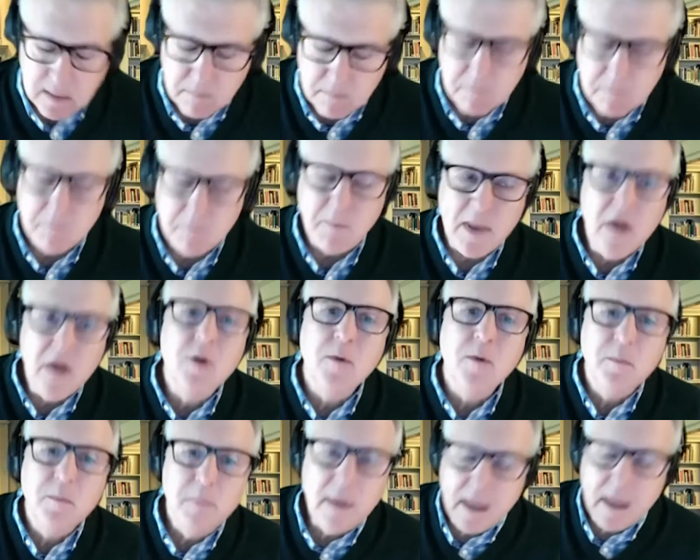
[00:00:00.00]

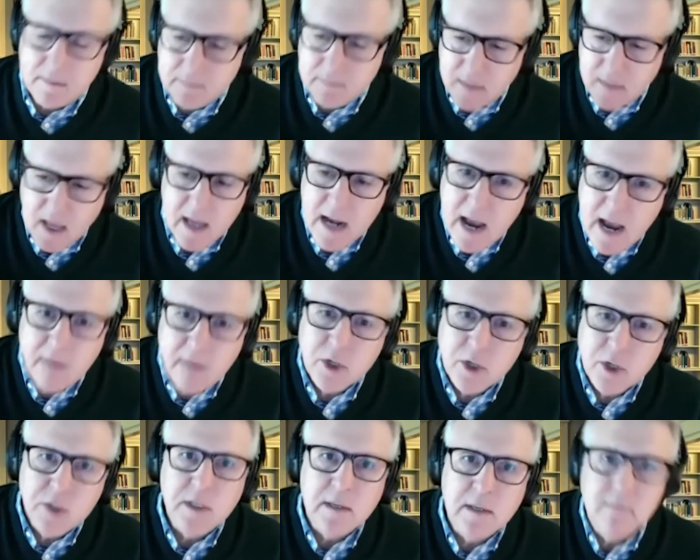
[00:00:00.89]
better on
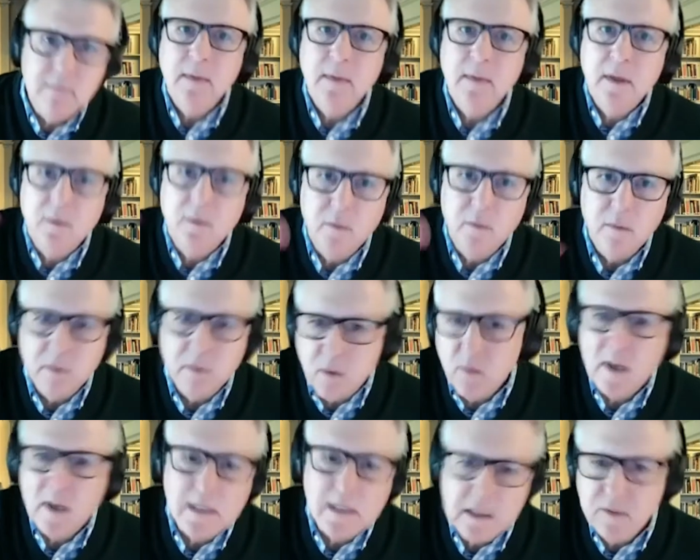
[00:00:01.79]
average than the
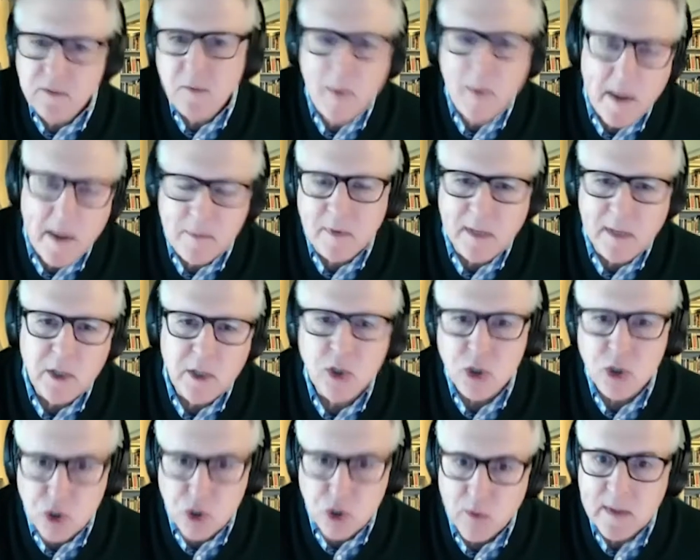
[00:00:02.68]
rest of the population
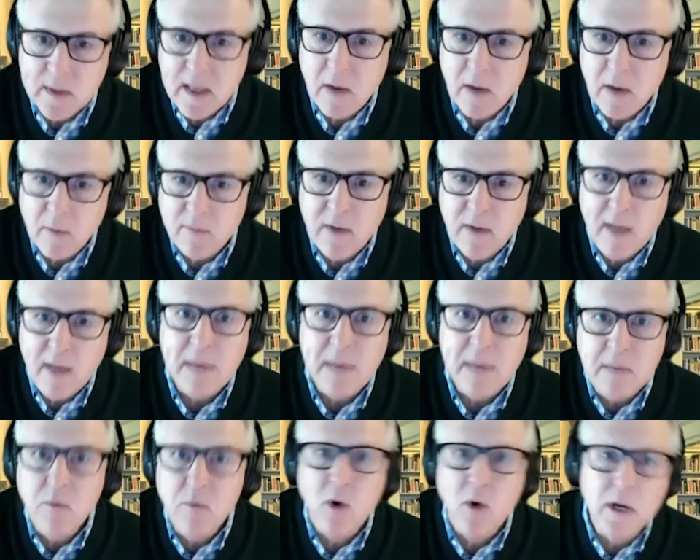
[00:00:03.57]
during that revival,
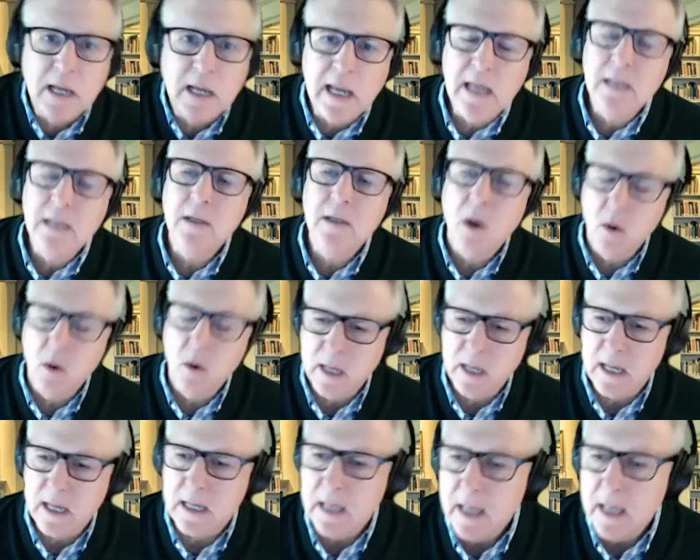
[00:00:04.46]
made more gains.
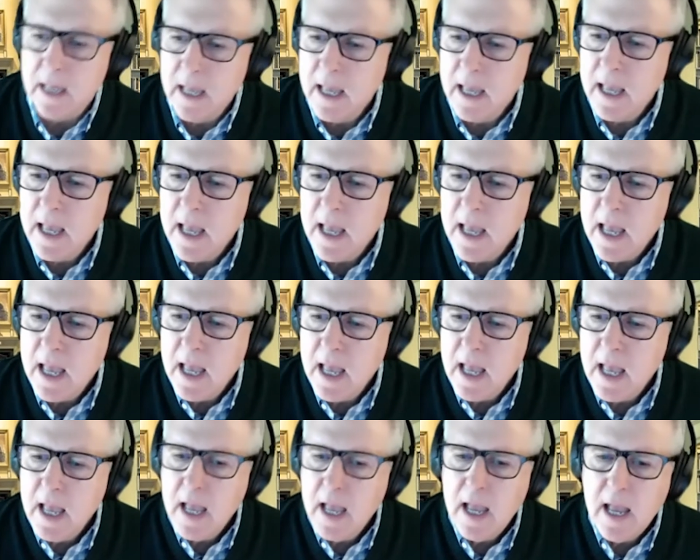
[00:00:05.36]
Okay.
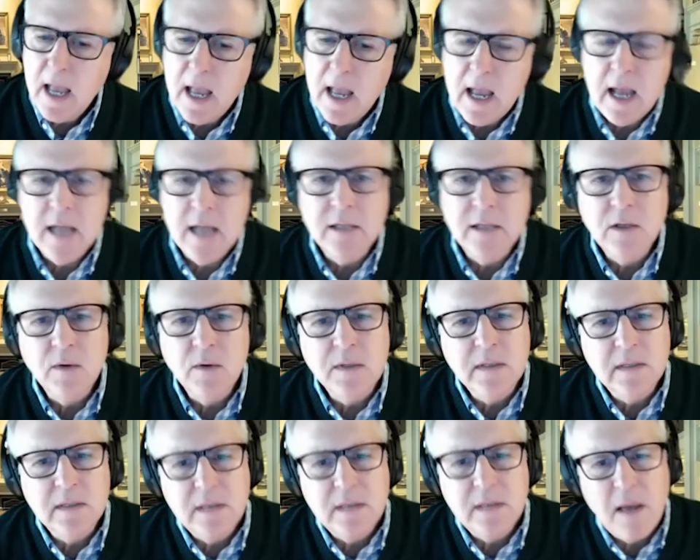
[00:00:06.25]
And so in
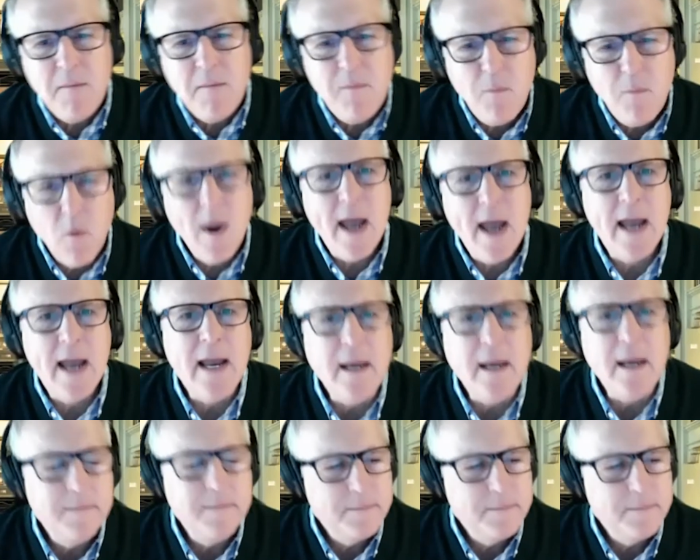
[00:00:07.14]
some way,